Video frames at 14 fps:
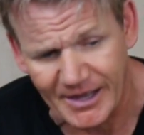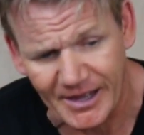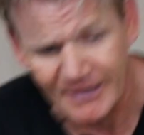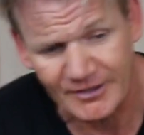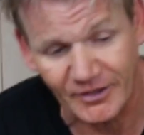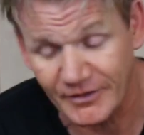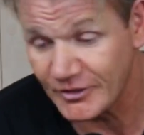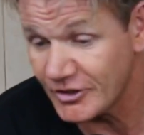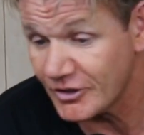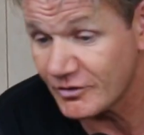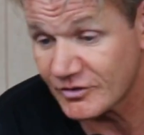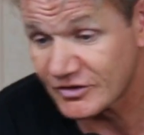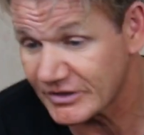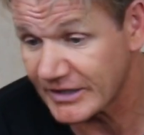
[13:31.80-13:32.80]
I got the
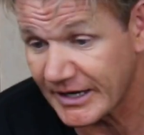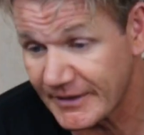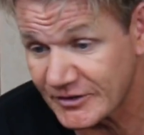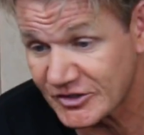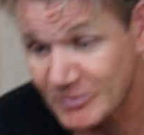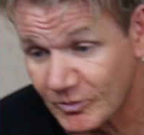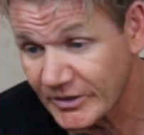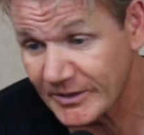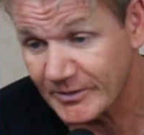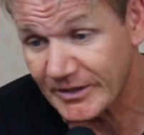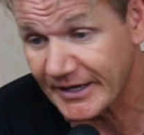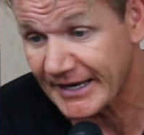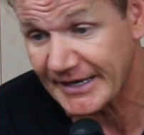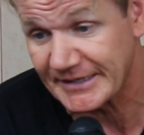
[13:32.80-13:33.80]
news this morning
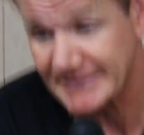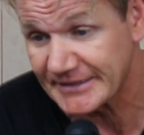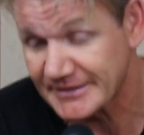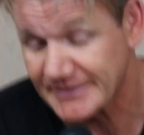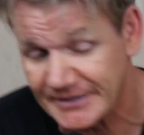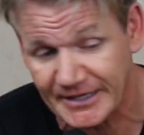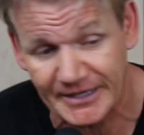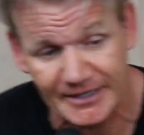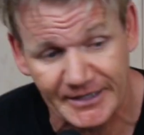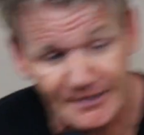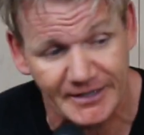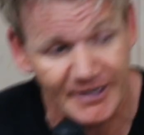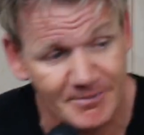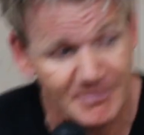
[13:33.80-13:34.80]
when I landed.
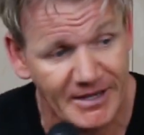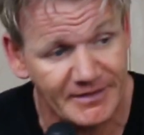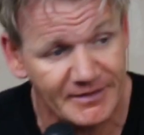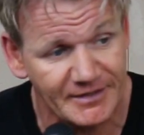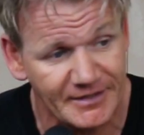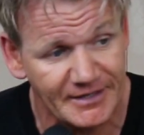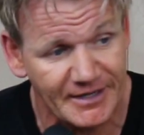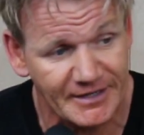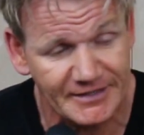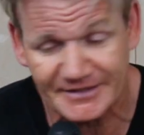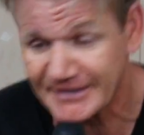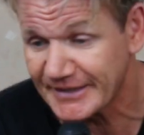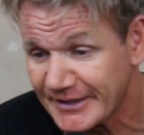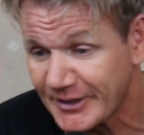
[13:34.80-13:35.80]
I met the
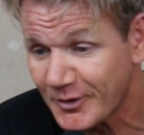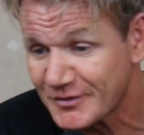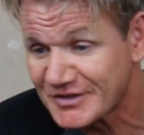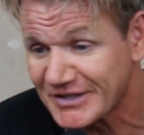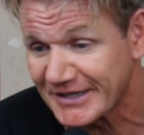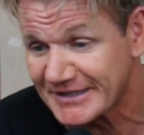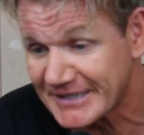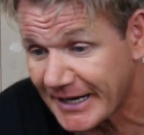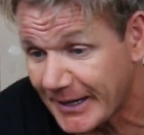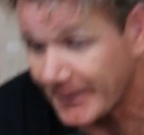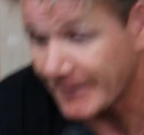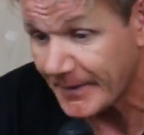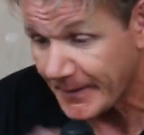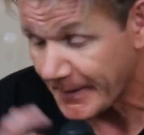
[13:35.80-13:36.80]
CEO of Singtel,
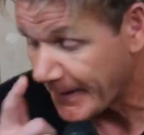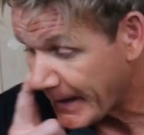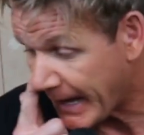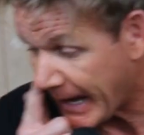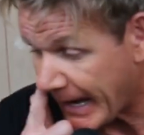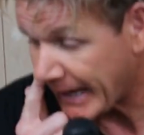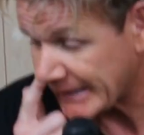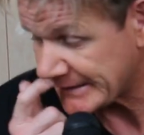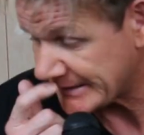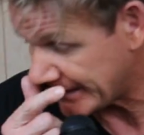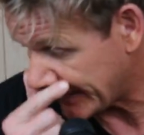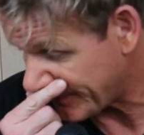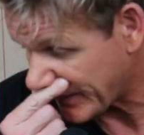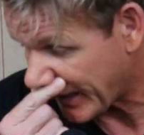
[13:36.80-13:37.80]

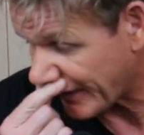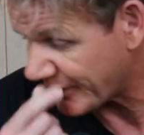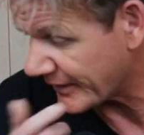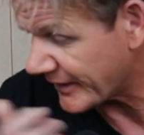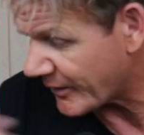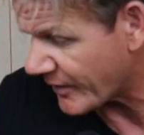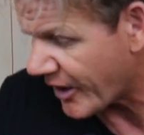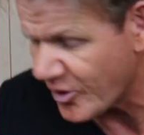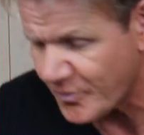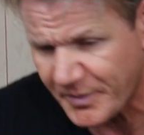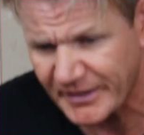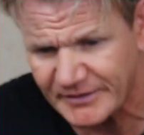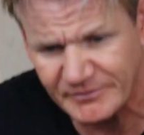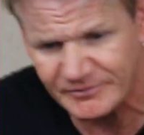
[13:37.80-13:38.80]
and they were
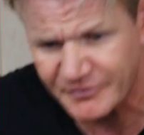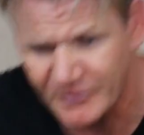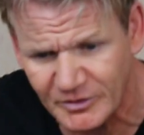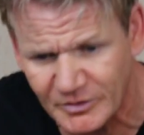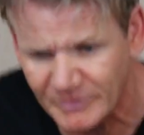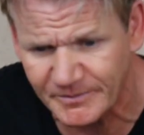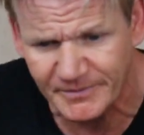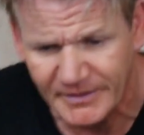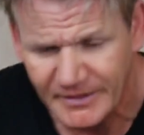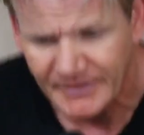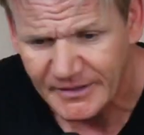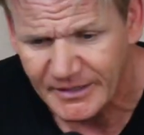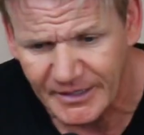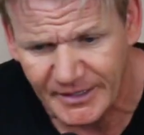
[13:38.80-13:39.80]
hoping for
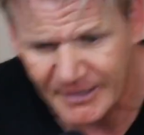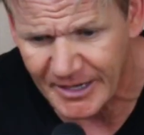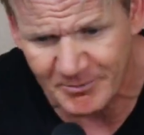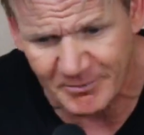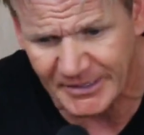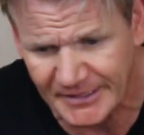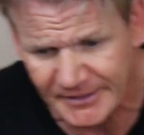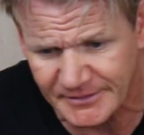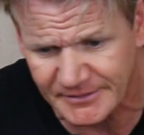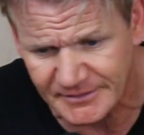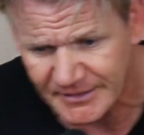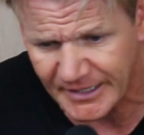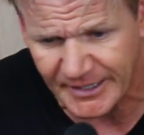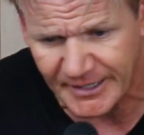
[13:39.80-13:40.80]
1 million
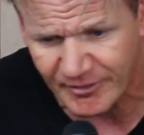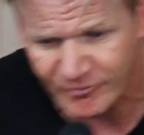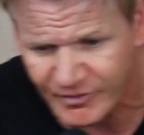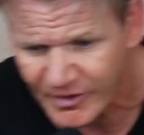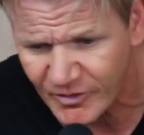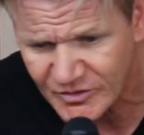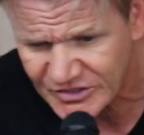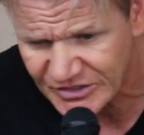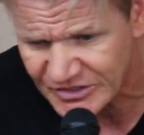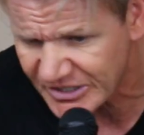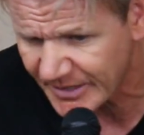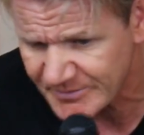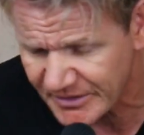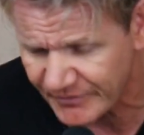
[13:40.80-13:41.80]
votes in
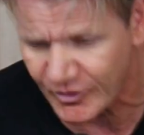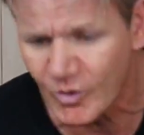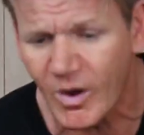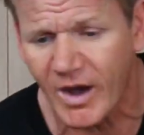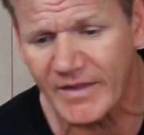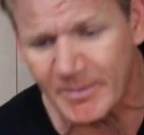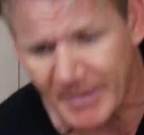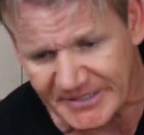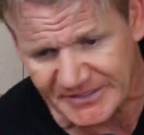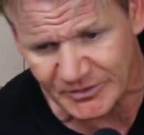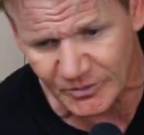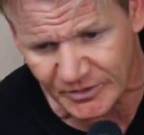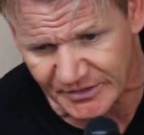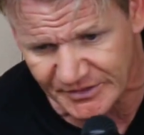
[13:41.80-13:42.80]
terms of who are the best
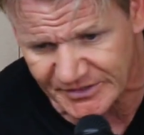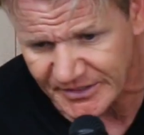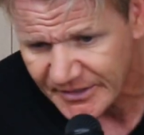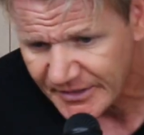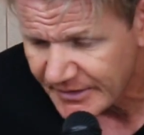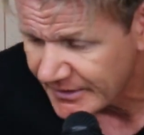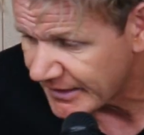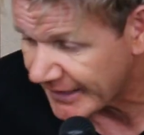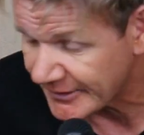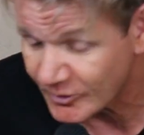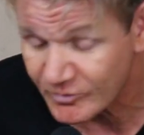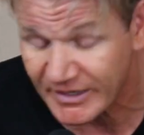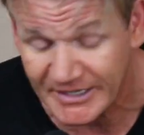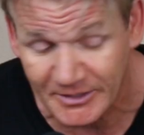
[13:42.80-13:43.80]
owners, and
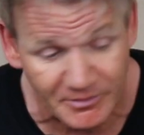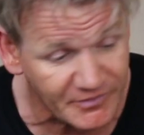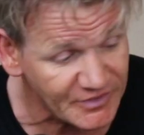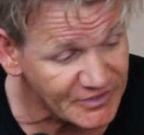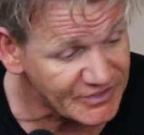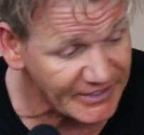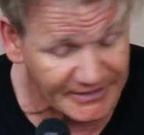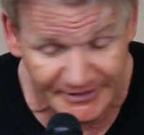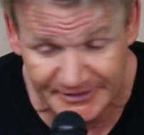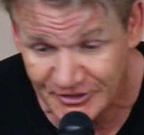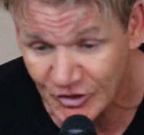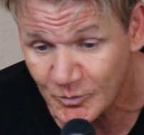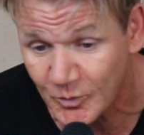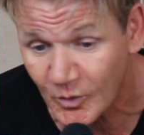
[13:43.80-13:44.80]
already we've seen
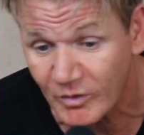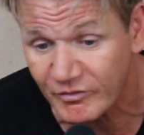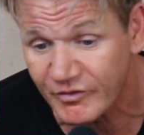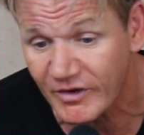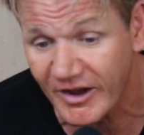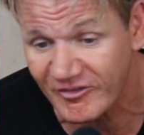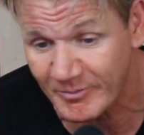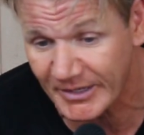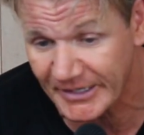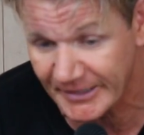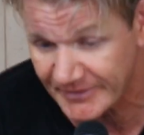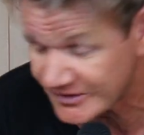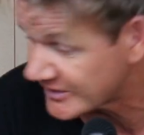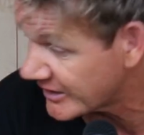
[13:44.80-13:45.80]
2.5 million.